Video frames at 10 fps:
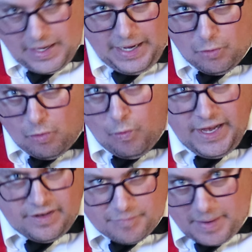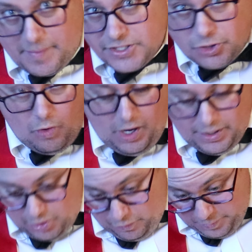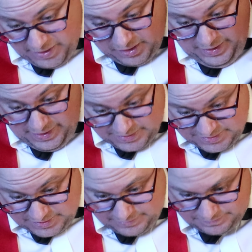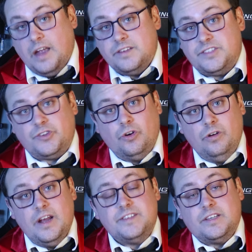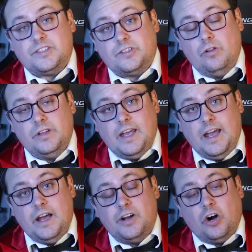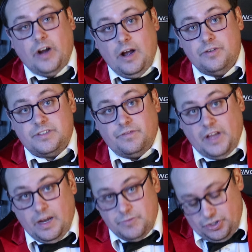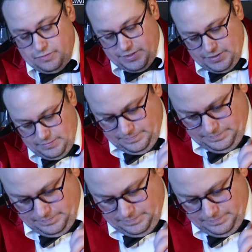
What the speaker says: I will wave my magic wand over my glass and stir as I slowly add our ounce of lime juice.